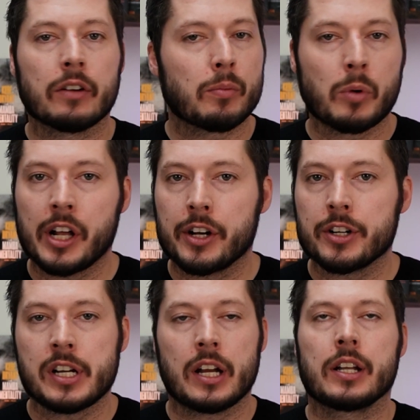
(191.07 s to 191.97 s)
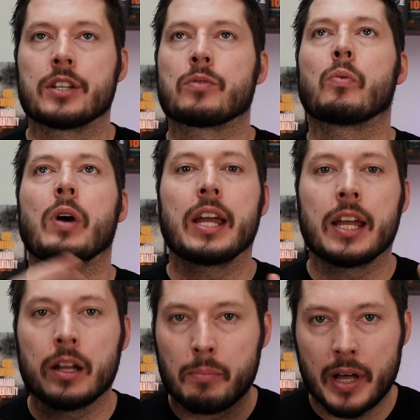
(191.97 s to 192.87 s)
From what I understand, is
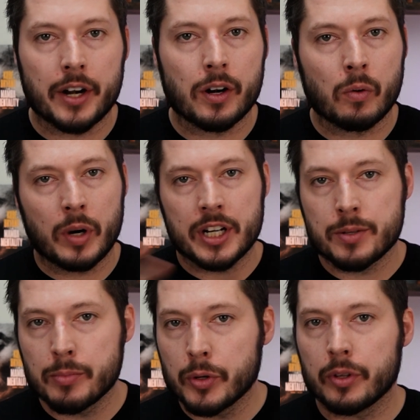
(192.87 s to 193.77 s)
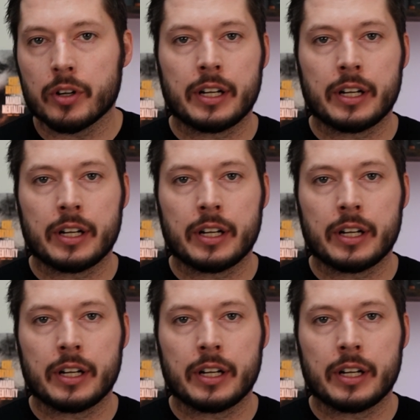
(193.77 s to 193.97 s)
way better, way smoother.